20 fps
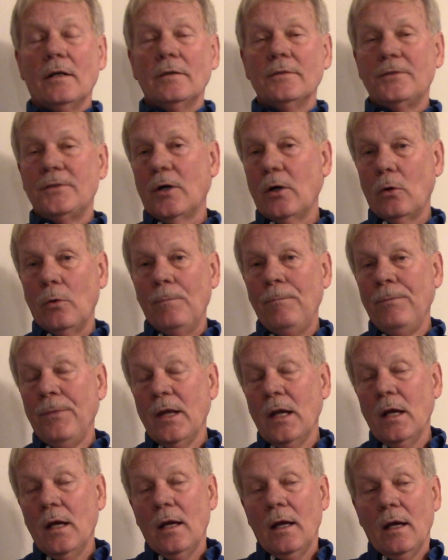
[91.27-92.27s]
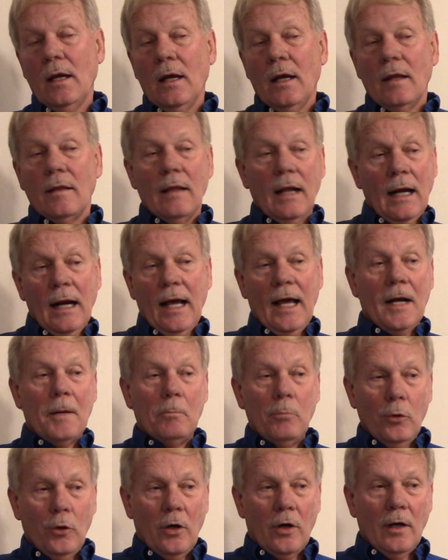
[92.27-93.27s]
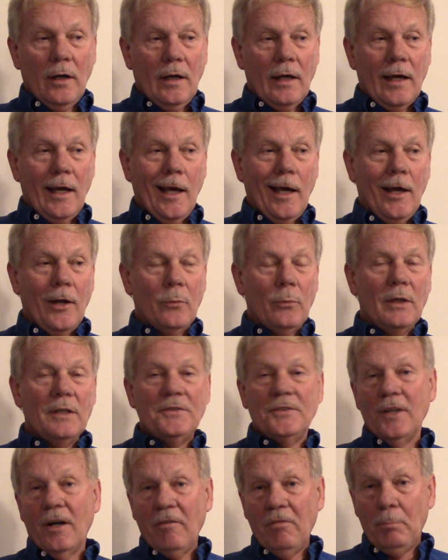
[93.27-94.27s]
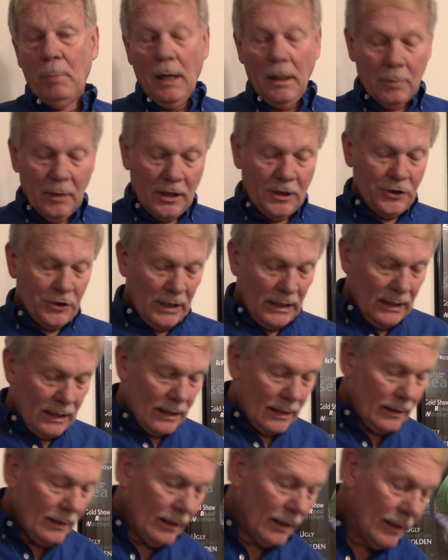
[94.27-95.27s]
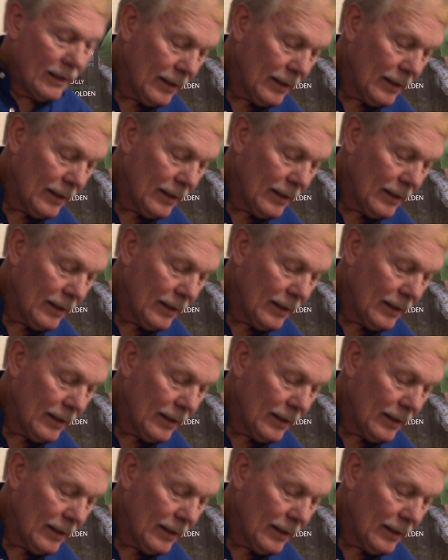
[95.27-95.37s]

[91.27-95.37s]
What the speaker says: So then I had a book, and we self-published it.